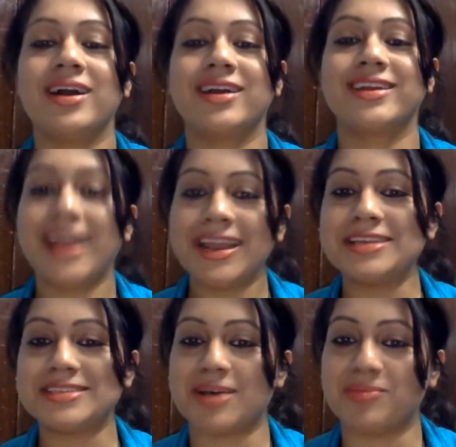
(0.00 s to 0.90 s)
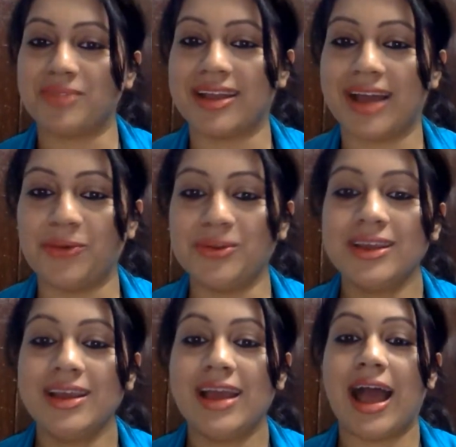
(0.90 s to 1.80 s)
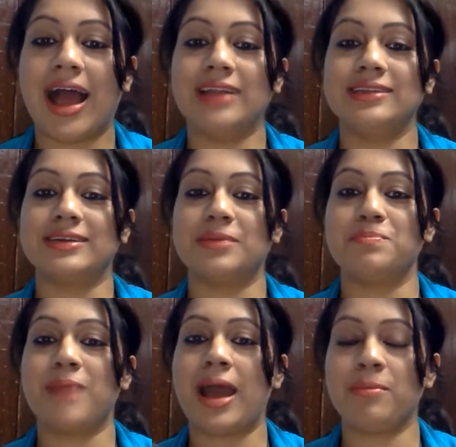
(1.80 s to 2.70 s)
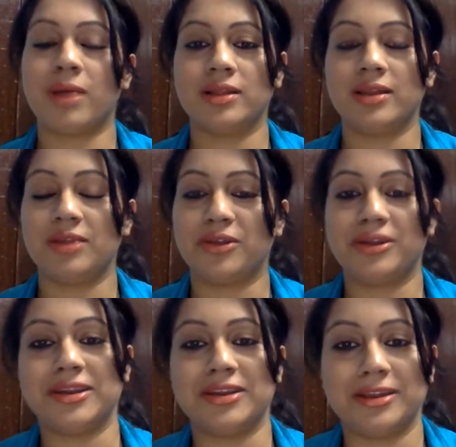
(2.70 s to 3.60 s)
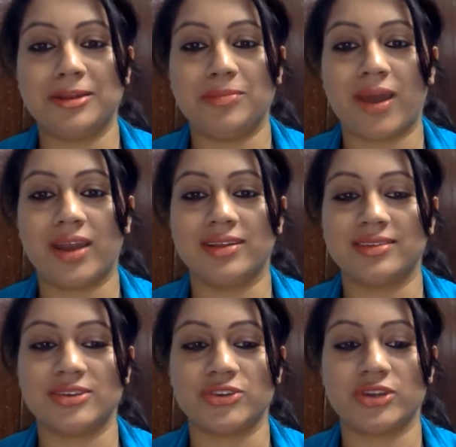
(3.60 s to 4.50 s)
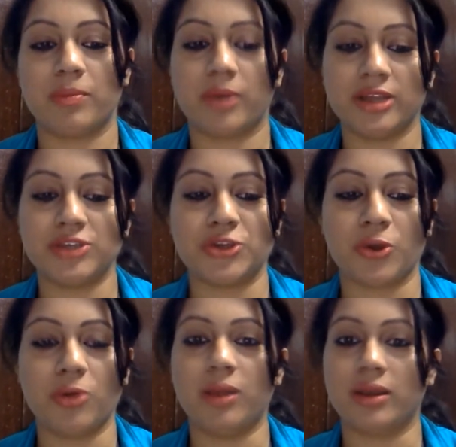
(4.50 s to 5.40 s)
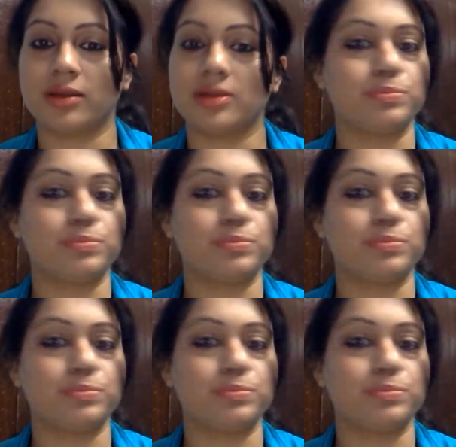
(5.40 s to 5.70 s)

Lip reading: gaining something out. And my mother never attended any parenting session, I'm pretty sure, but